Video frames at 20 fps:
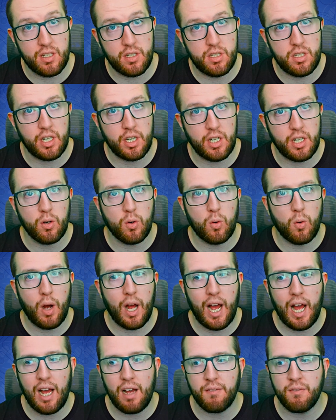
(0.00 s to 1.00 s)
So you'll
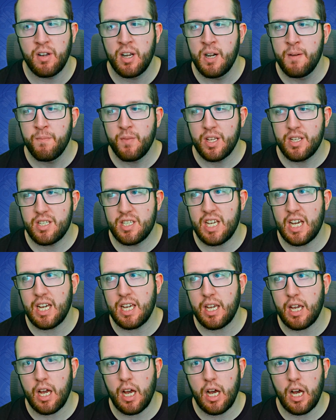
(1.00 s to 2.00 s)
have,
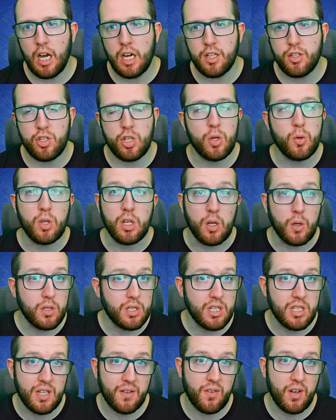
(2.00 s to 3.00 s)
say, 2
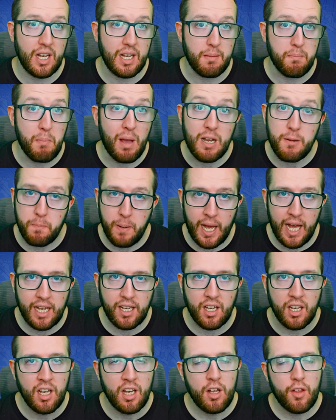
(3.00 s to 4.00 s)
uses of a med
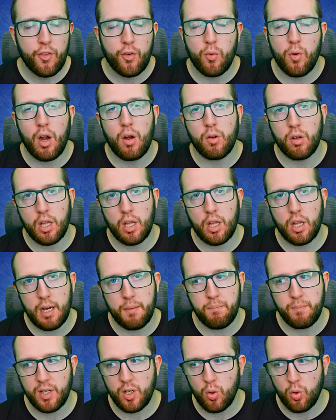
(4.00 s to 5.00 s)
pack throughout
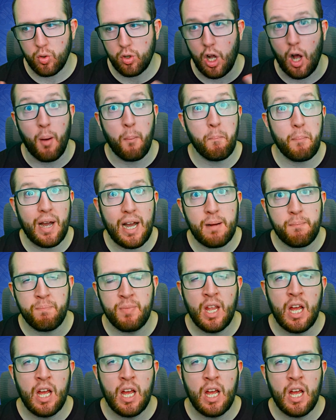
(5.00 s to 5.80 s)
your combat,